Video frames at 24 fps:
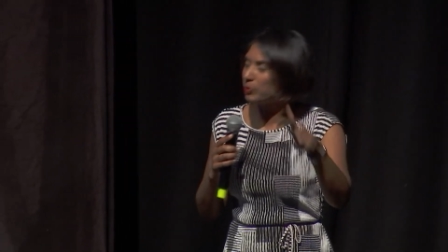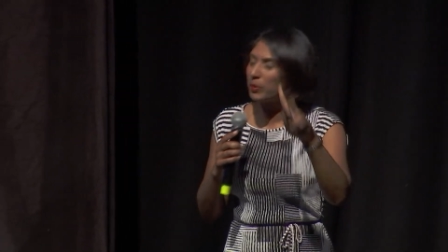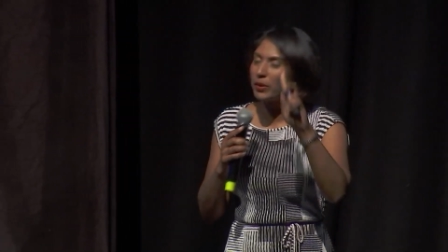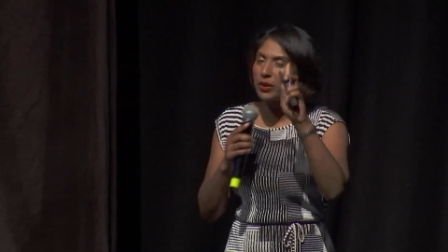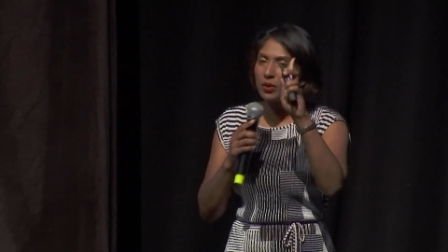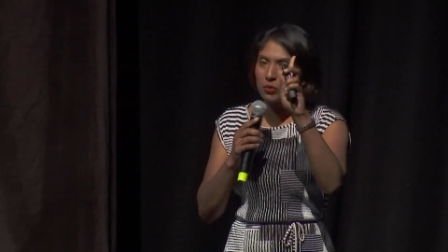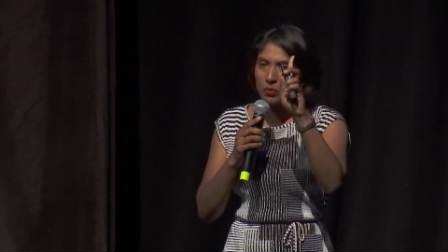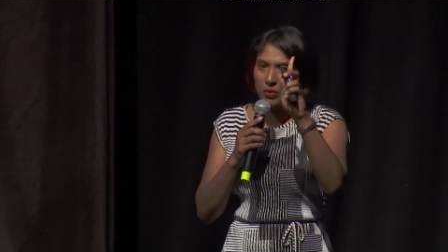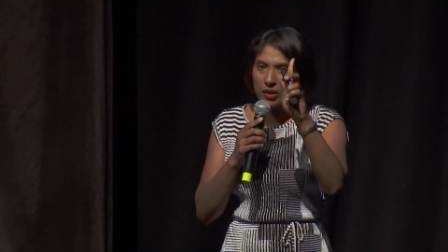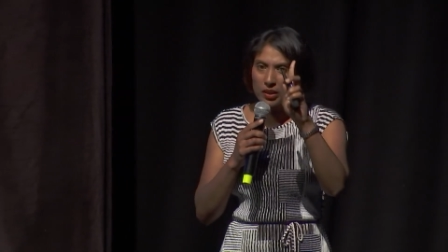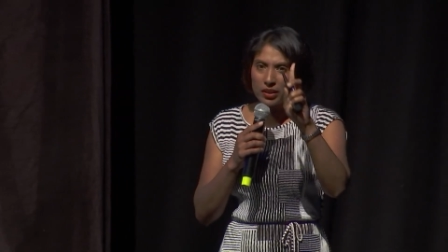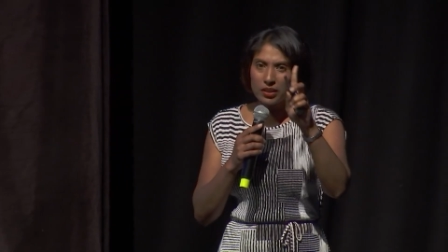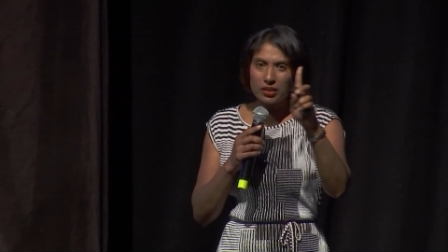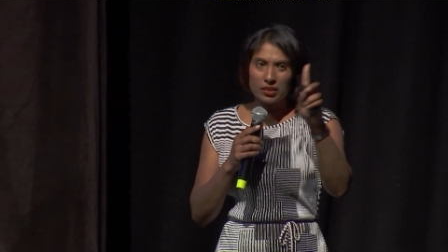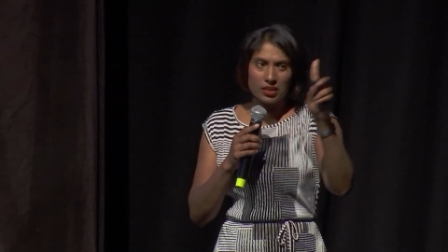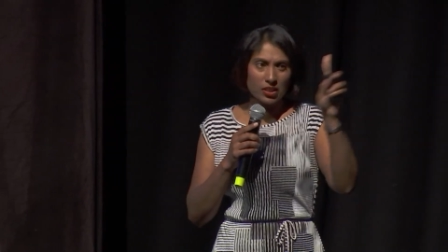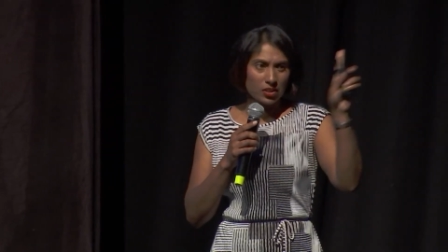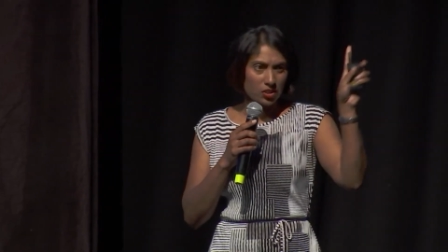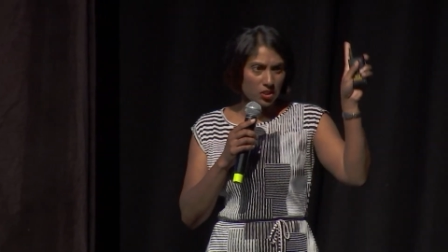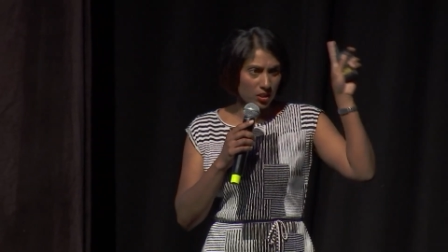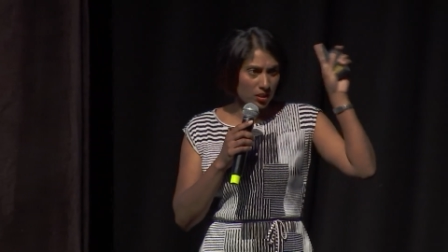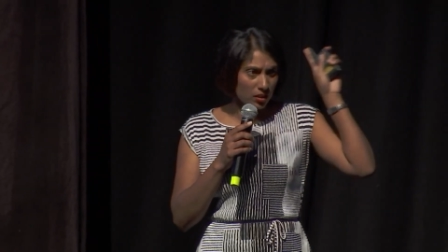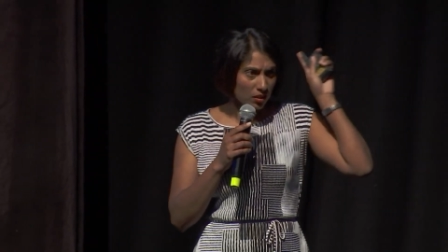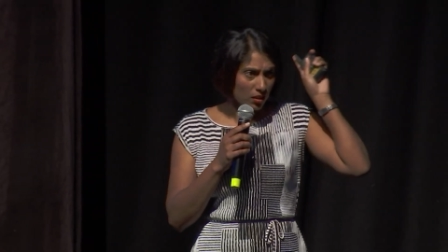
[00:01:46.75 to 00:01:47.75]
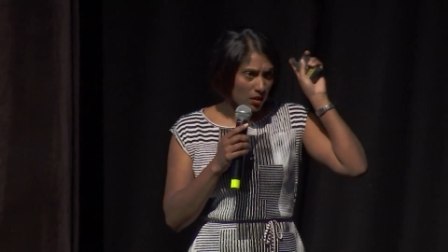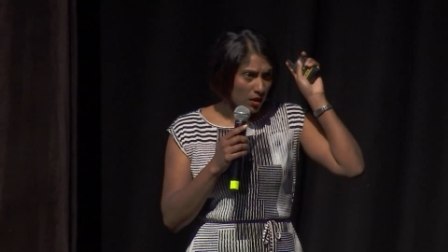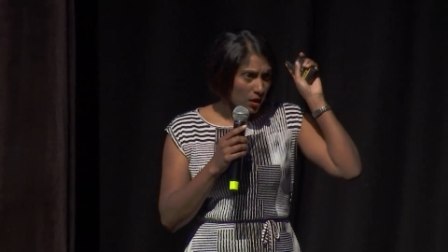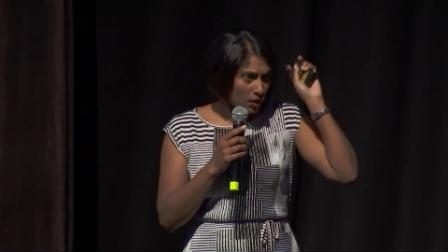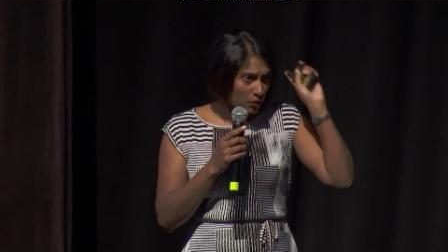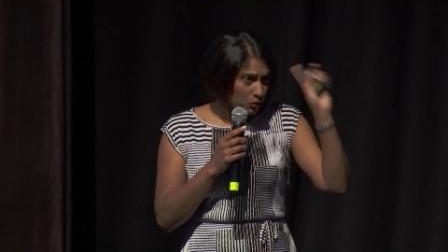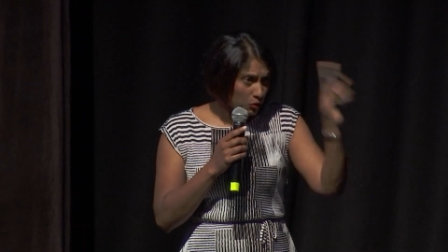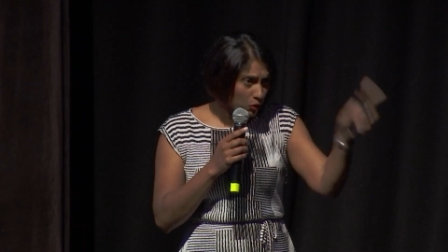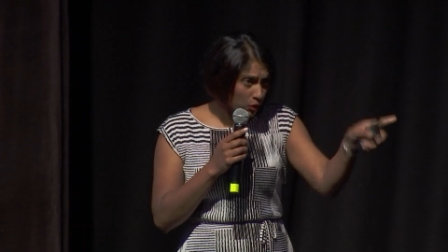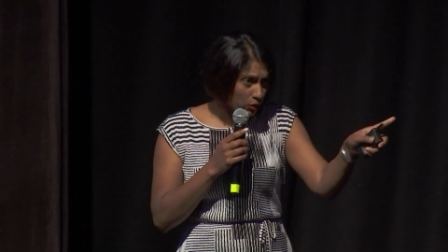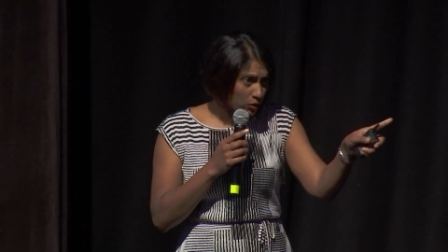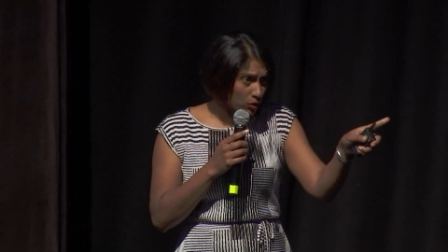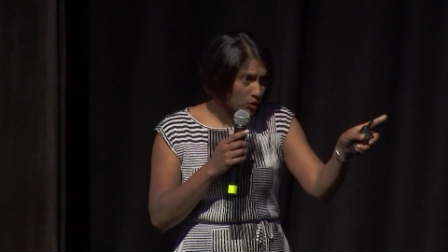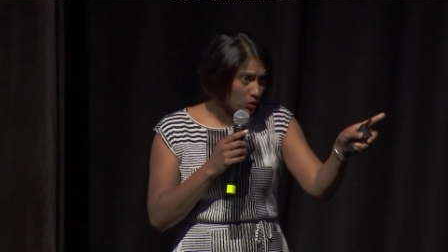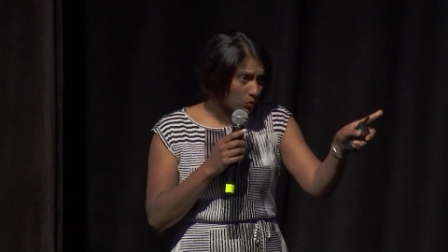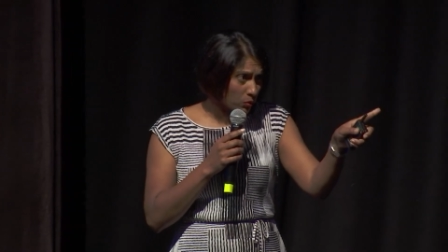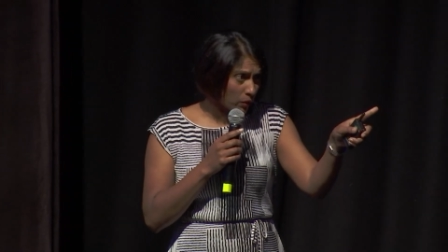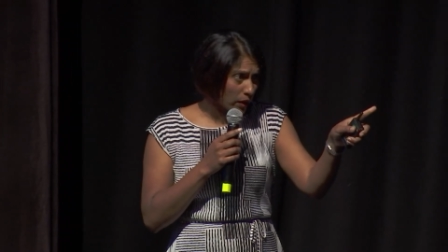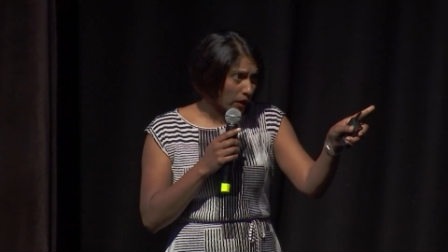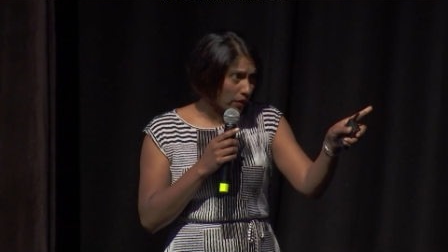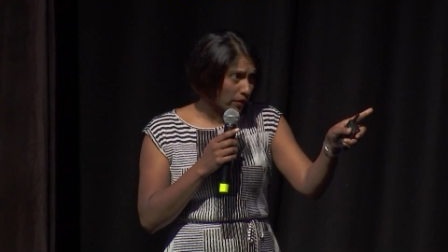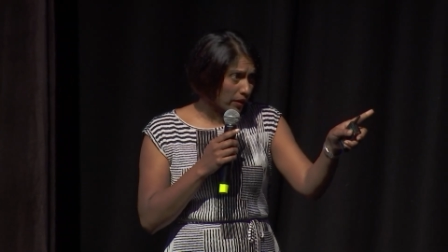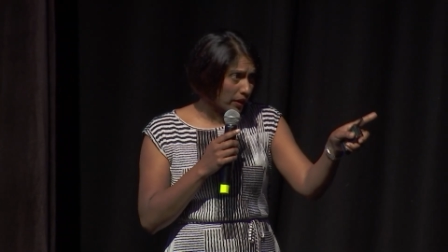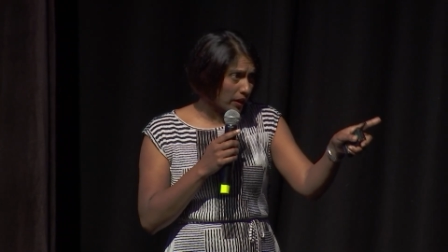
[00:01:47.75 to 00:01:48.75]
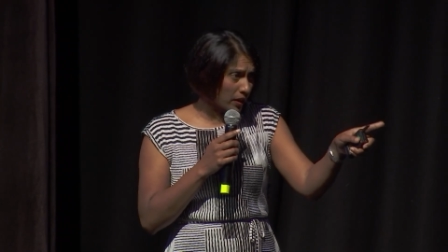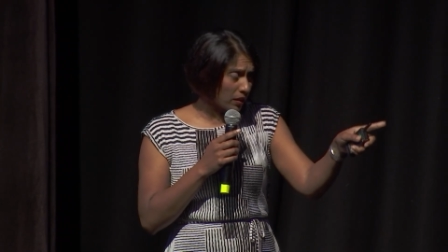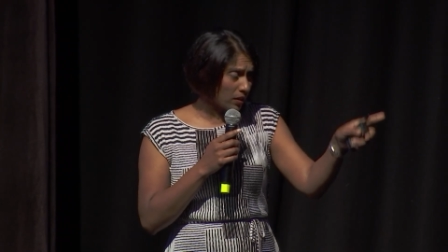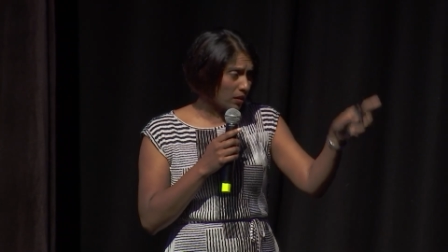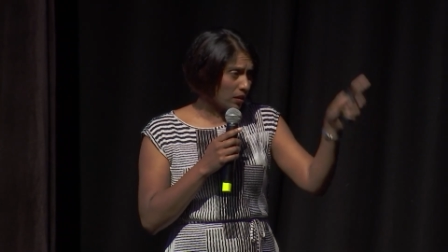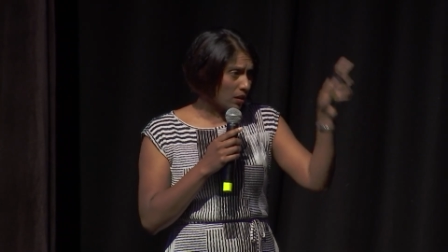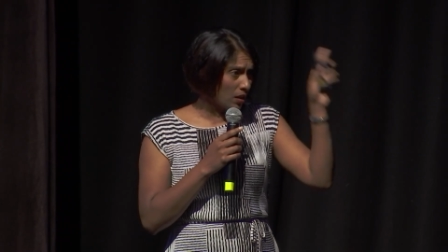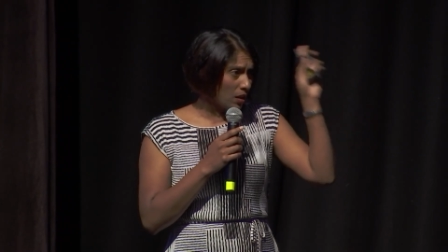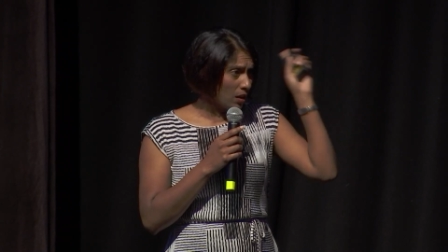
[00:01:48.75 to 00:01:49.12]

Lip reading: but on one condition: no swearing,